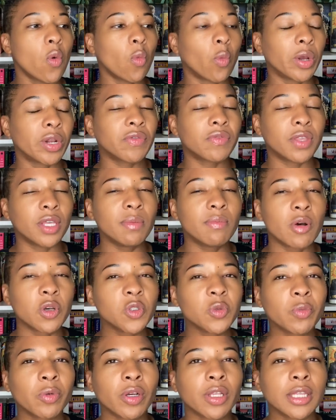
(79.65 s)
one of the
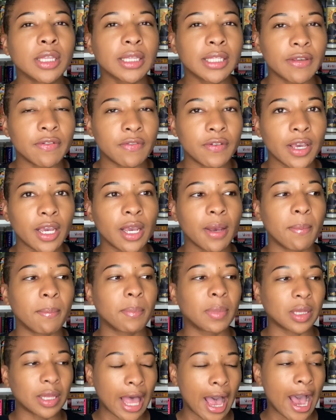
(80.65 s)
most prolific
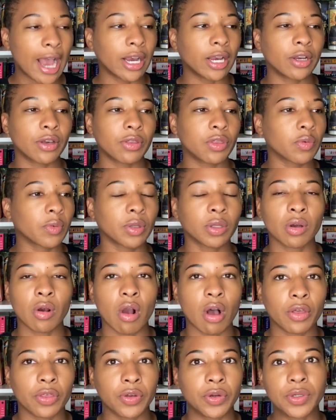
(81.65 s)
Black thriller
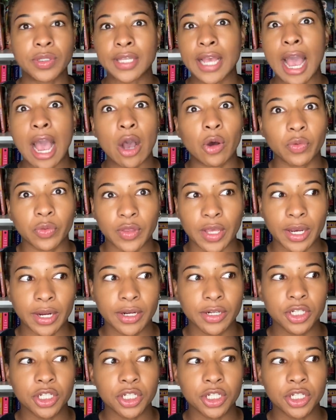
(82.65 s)
authors out there.